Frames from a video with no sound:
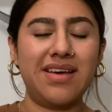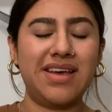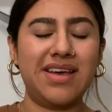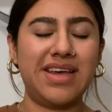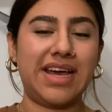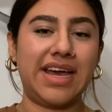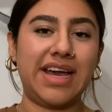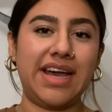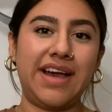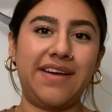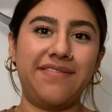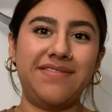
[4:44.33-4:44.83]

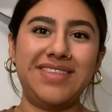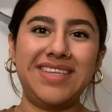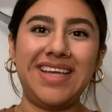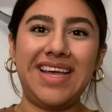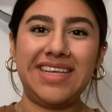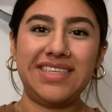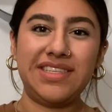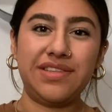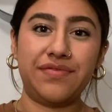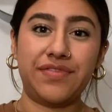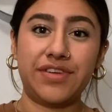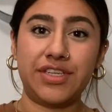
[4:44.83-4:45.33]
I have
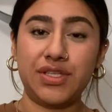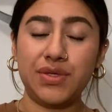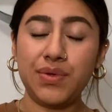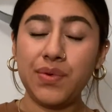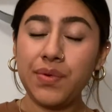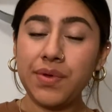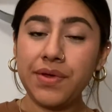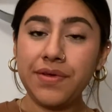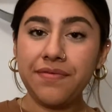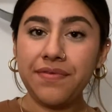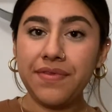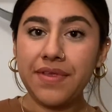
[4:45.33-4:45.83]
tests for 2
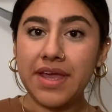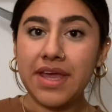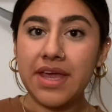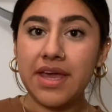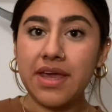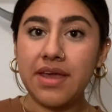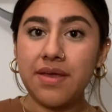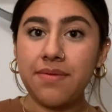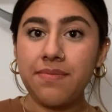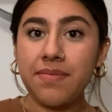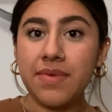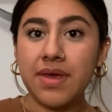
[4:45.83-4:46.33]
of
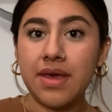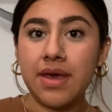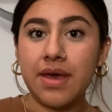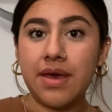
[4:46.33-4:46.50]
them.